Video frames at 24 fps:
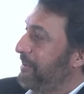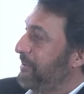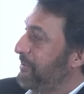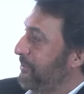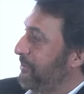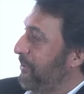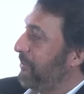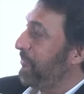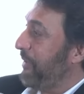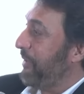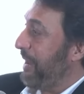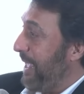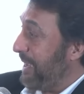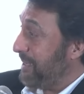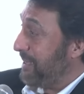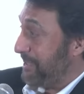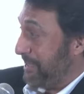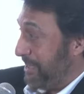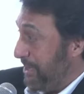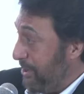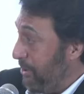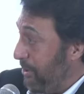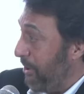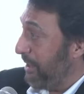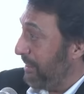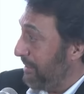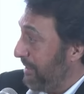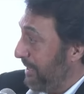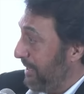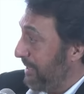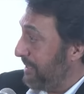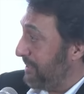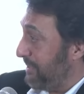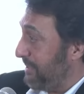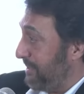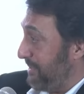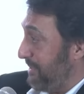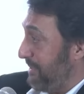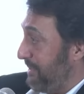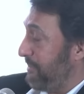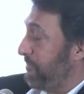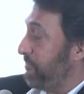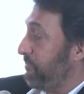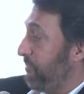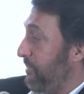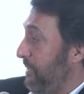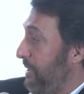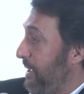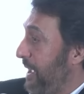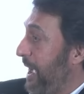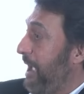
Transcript: so when I see all this, yeah.